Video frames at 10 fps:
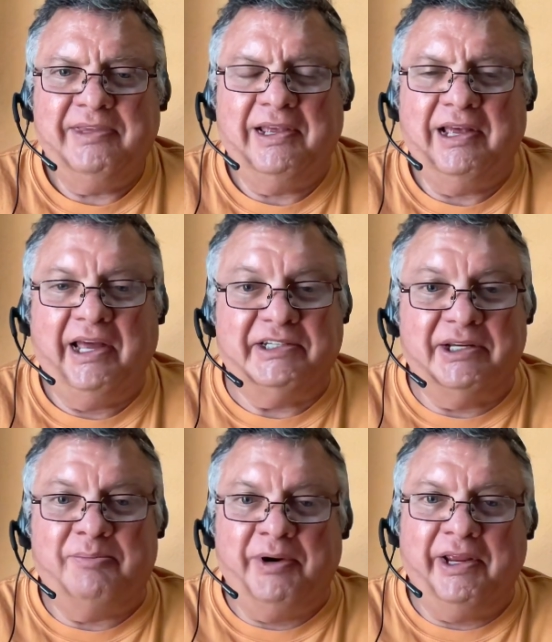I
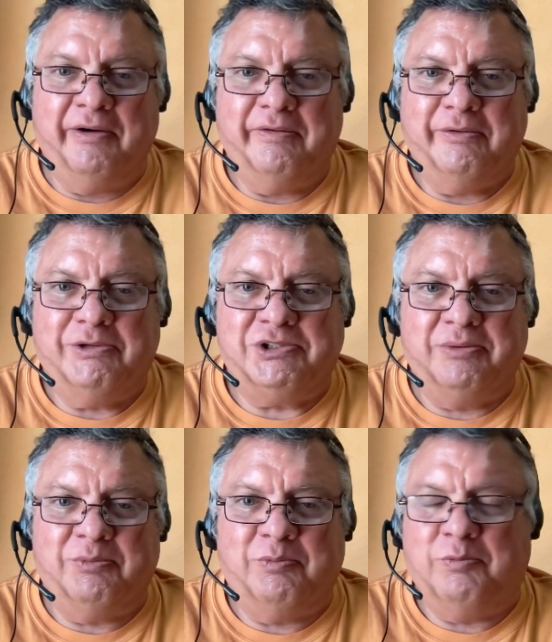did bring over
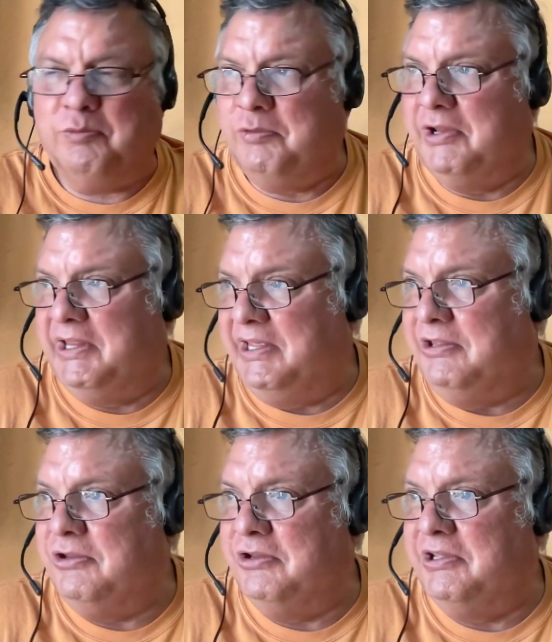some really
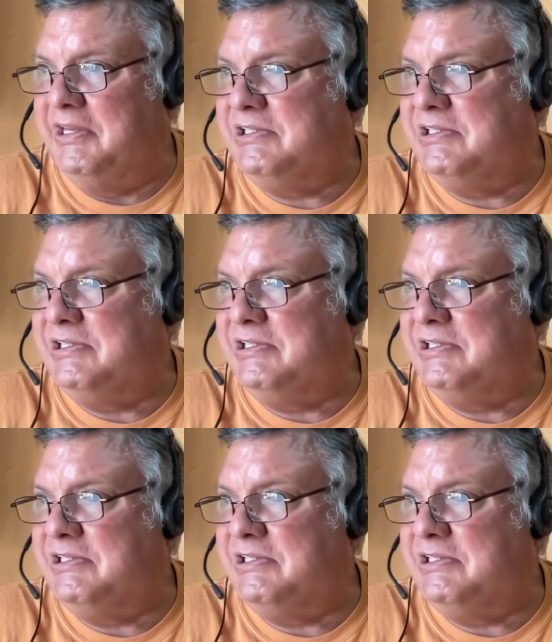good,